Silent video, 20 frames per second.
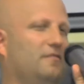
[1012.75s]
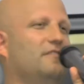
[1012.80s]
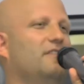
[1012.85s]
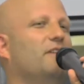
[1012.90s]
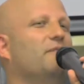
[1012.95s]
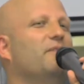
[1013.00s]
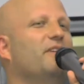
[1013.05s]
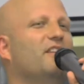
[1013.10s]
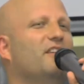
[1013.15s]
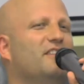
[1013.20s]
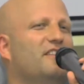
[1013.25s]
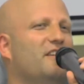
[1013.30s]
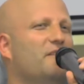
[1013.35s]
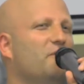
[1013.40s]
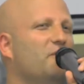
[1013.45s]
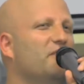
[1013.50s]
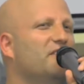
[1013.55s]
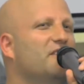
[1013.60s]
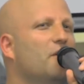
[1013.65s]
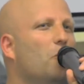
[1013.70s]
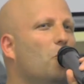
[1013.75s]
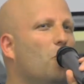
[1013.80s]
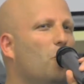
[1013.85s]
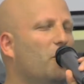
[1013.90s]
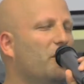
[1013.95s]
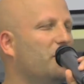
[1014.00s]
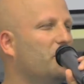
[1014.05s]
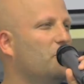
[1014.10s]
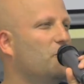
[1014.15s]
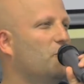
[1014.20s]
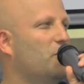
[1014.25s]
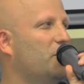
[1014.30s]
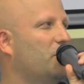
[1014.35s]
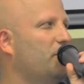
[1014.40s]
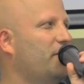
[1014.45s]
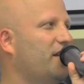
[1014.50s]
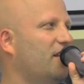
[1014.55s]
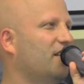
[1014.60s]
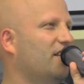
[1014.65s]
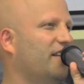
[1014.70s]
And we looked at him and we said, well, what do you, what do you
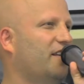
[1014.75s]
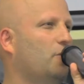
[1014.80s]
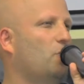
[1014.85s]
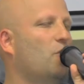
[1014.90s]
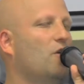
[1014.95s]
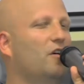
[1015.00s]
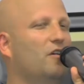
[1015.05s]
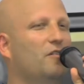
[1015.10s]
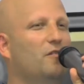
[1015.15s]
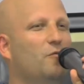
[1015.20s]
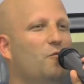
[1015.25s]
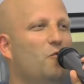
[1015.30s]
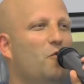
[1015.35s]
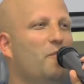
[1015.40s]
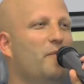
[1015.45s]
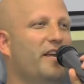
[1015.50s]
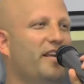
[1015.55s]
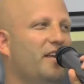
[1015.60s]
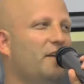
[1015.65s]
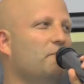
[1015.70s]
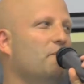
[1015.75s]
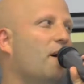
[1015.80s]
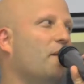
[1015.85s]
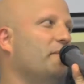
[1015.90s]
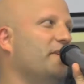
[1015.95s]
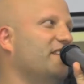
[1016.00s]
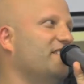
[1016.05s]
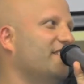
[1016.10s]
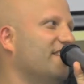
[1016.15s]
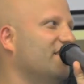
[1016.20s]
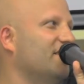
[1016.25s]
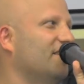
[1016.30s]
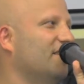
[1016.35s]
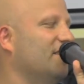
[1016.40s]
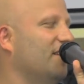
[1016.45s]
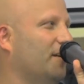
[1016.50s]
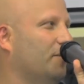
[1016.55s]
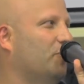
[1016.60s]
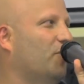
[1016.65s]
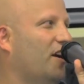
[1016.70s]
mean? Like, well, we're making mommy dinner,
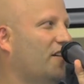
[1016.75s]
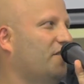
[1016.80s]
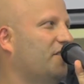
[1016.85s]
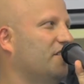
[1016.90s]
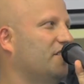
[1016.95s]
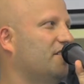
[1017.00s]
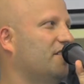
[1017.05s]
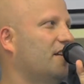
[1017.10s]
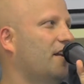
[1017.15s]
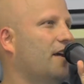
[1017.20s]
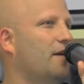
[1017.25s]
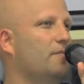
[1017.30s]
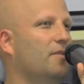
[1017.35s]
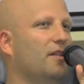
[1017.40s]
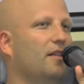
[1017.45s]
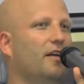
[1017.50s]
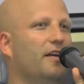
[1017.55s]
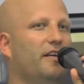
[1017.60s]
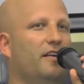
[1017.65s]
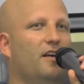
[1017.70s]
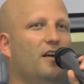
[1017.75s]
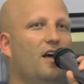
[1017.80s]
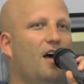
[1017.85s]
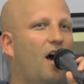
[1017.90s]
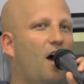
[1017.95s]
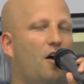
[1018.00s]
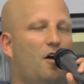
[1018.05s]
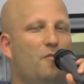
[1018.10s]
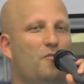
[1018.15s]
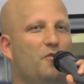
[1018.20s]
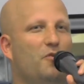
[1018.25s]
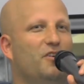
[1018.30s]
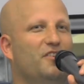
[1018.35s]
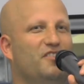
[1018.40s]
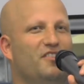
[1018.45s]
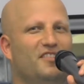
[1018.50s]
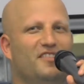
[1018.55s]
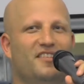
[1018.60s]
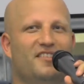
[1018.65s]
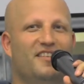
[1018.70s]
like breakfast today, but like, how come there
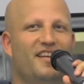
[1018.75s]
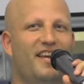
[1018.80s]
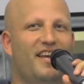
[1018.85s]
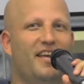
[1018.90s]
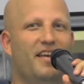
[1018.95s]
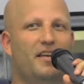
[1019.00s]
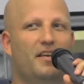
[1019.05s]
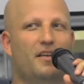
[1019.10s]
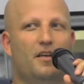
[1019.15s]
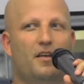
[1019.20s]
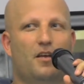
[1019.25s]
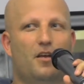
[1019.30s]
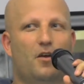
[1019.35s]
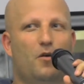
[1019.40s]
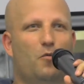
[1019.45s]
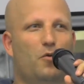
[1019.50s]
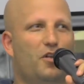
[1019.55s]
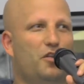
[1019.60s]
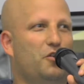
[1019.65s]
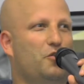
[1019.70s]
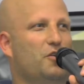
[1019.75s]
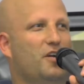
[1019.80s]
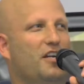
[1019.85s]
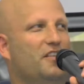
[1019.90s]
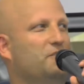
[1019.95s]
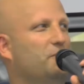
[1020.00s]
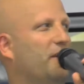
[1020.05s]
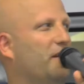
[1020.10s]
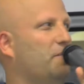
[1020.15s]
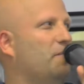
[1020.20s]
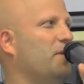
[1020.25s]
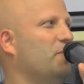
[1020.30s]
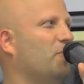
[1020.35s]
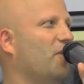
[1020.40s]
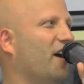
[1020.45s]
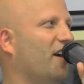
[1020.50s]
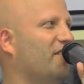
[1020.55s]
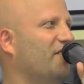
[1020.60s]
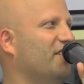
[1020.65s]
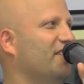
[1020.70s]
isn't a day when you guys make me
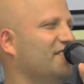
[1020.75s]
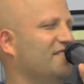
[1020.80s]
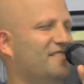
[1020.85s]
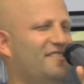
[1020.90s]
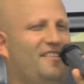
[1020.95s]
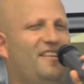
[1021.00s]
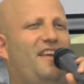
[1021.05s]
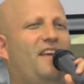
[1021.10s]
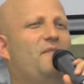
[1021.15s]
breakfast.